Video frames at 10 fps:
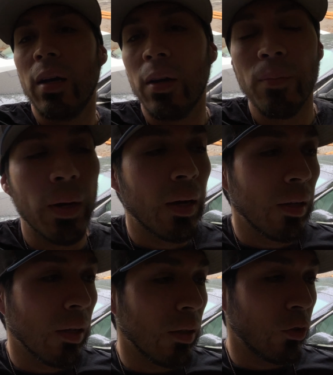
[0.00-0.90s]

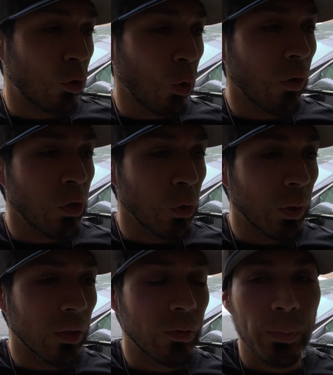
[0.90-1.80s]
my storage
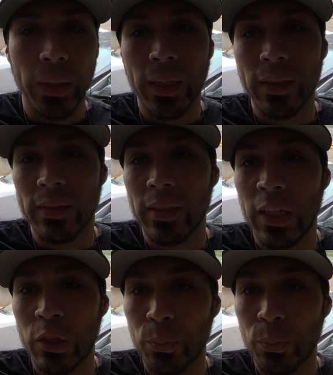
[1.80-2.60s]
units because it's